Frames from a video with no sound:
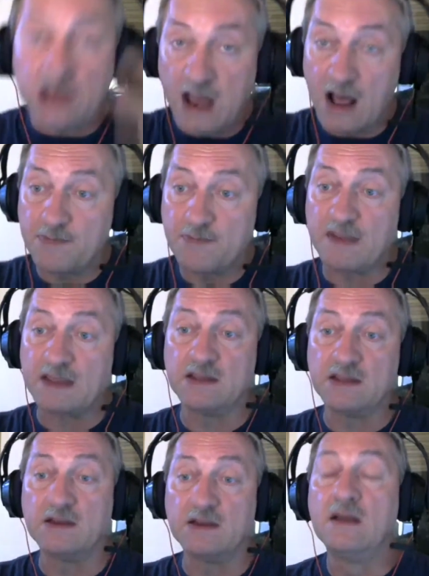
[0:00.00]
helped
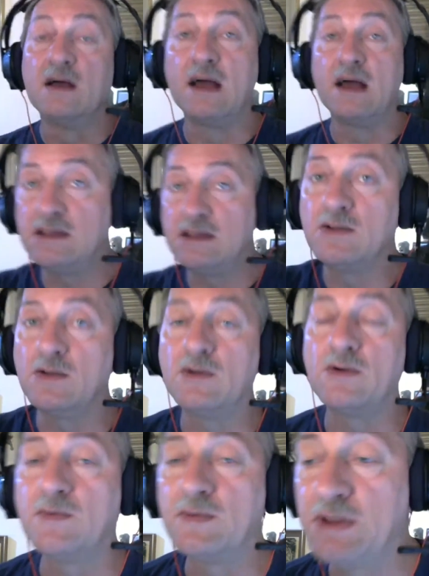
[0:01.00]
me. I didn't
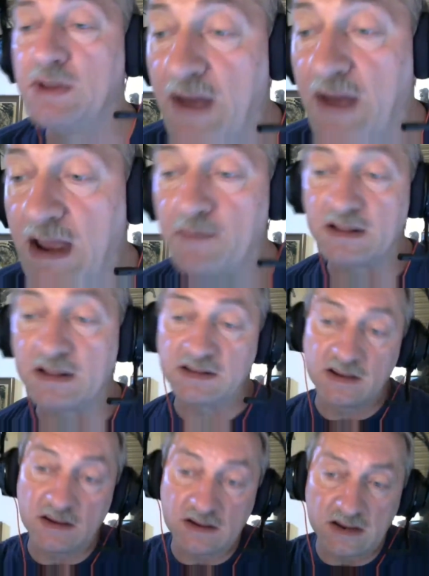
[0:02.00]
know the way, but
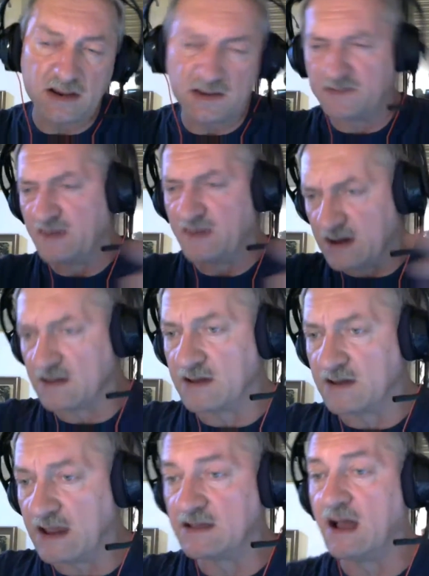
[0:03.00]
he's a very
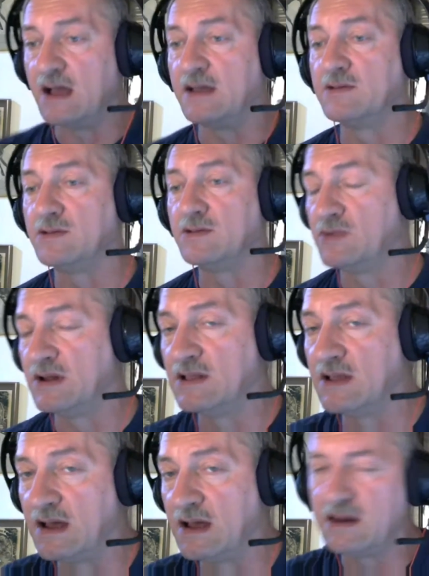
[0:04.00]
great guy, you know,
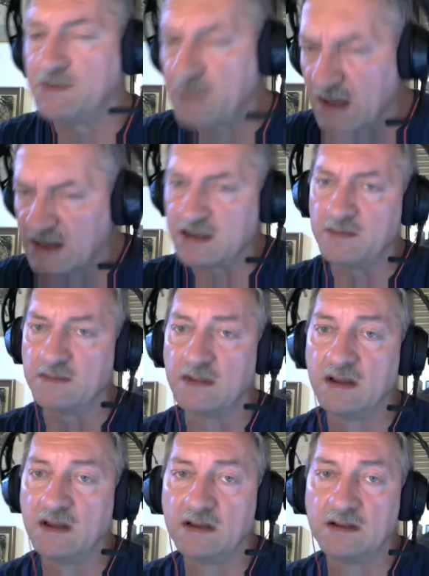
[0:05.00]
really. I respect him
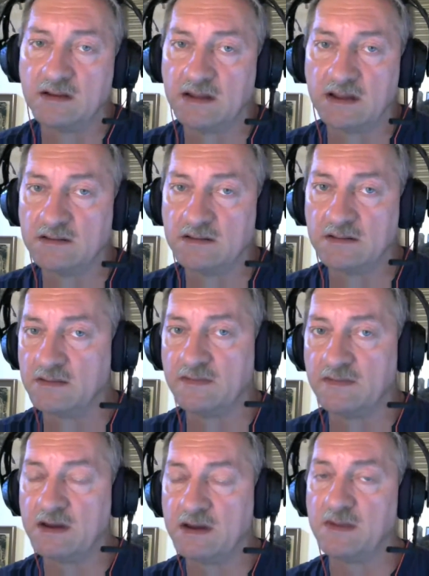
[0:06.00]

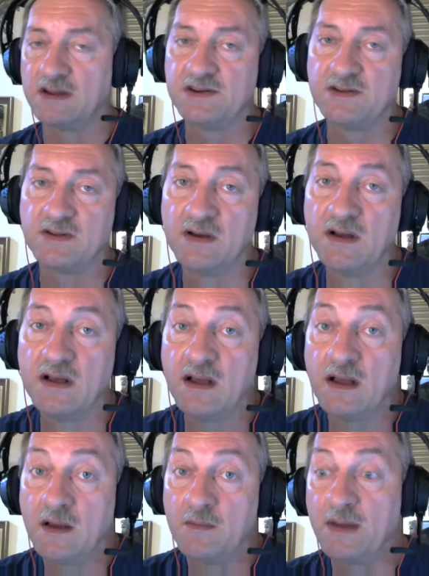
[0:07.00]
very much. You know.
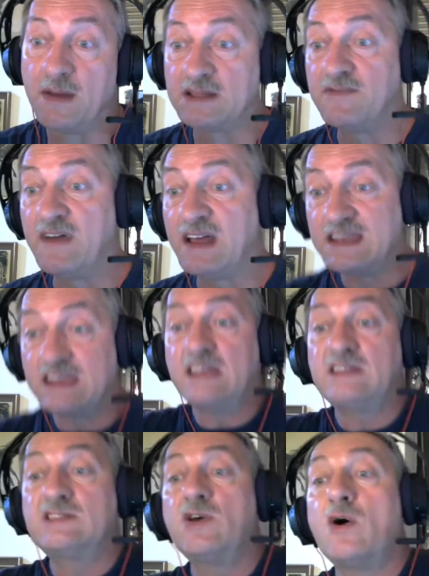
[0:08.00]
But when he
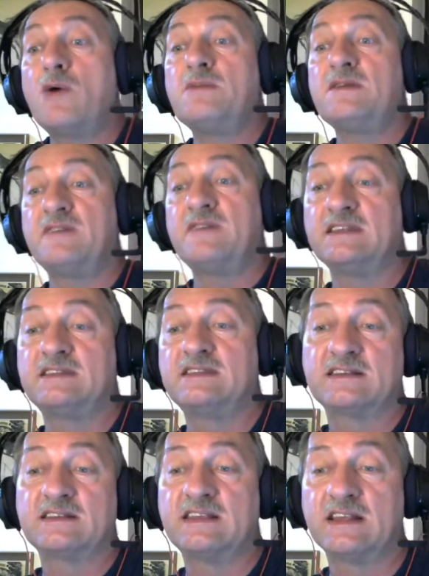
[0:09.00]
saw me very
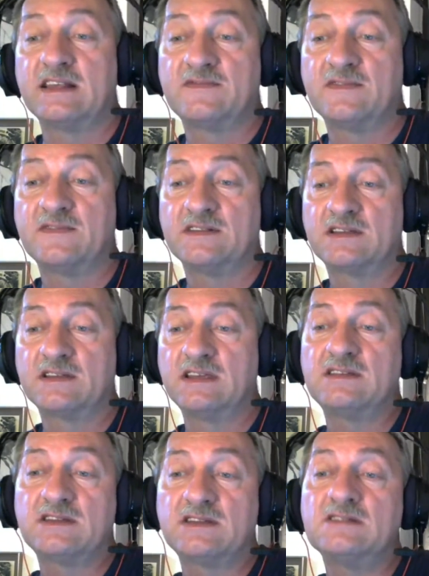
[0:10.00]
successful,
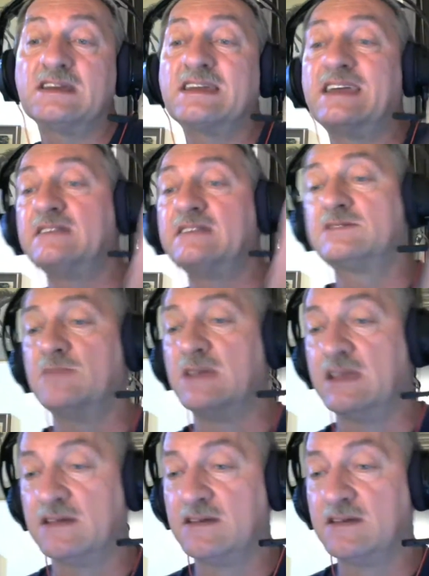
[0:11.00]
he turned against me